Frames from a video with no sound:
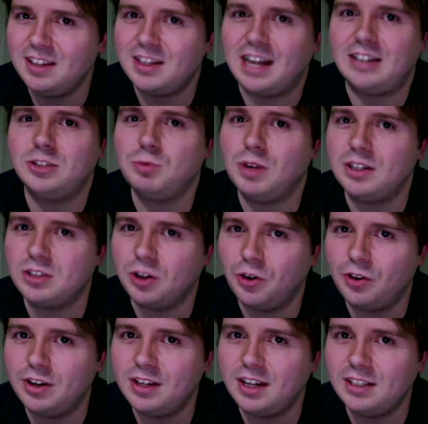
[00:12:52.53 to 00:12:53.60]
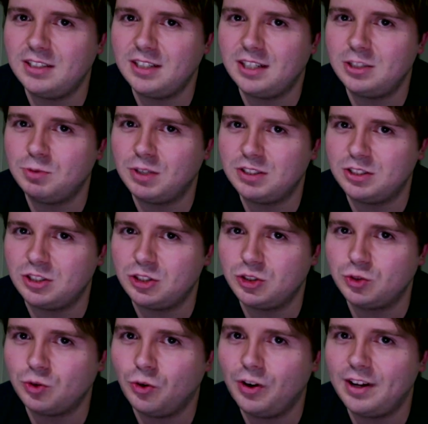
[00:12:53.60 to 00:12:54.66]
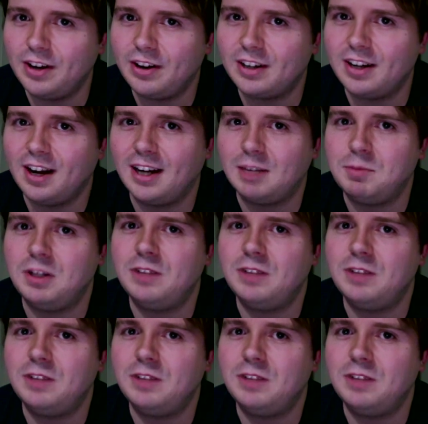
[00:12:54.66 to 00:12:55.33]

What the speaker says: That is what is hurting us. That is what's destroying our economy.